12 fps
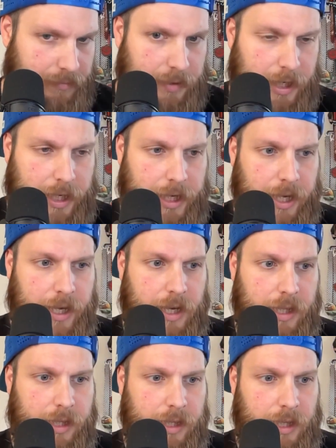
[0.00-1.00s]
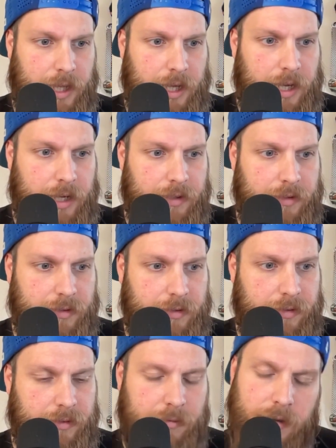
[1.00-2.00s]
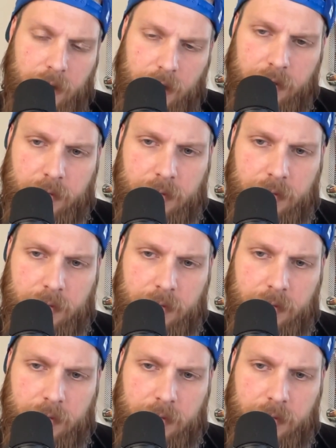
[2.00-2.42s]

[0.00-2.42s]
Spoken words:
I get a lot. I